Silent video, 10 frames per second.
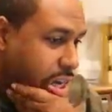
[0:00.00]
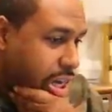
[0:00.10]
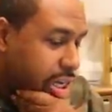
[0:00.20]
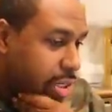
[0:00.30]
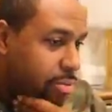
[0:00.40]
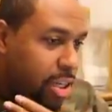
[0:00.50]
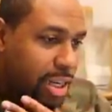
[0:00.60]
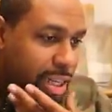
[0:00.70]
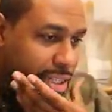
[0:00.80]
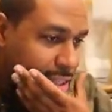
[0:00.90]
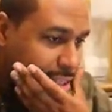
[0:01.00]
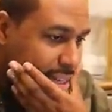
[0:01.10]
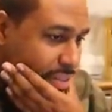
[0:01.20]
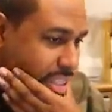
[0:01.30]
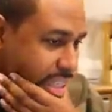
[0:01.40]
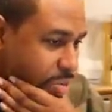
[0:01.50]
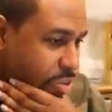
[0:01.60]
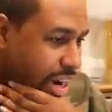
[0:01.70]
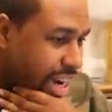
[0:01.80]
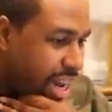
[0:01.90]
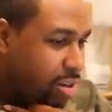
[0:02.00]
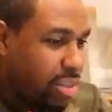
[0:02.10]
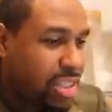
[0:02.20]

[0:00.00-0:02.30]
Looking at this 17 right now,